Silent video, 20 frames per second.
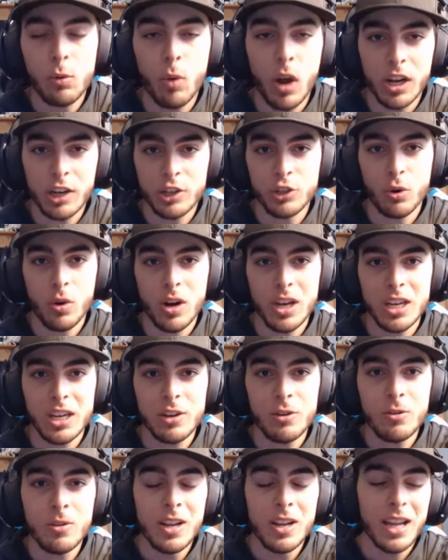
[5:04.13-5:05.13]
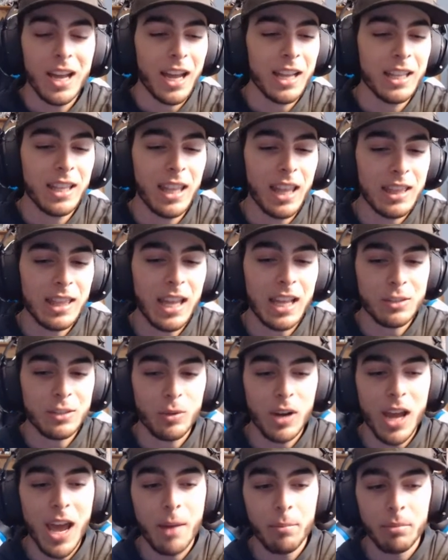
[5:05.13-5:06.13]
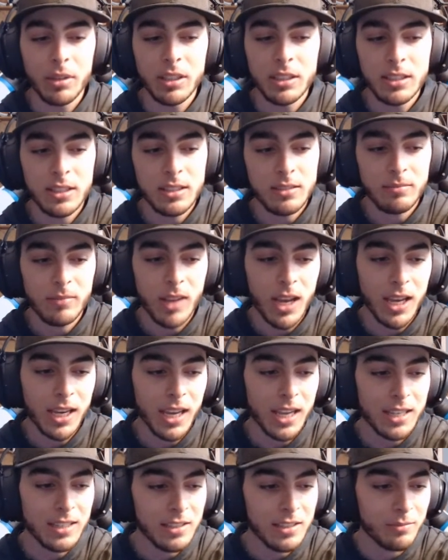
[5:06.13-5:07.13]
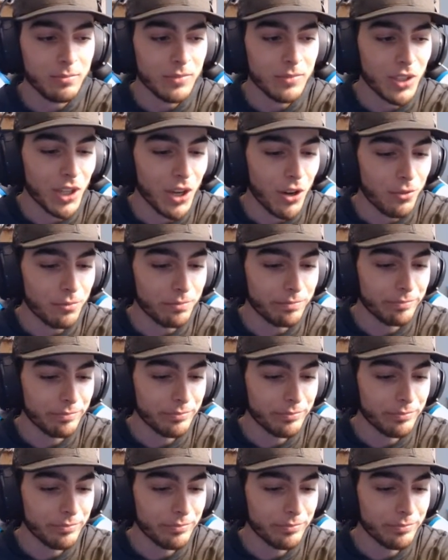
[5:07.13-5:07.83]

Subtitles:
want to join you, that's what happens, I guess. So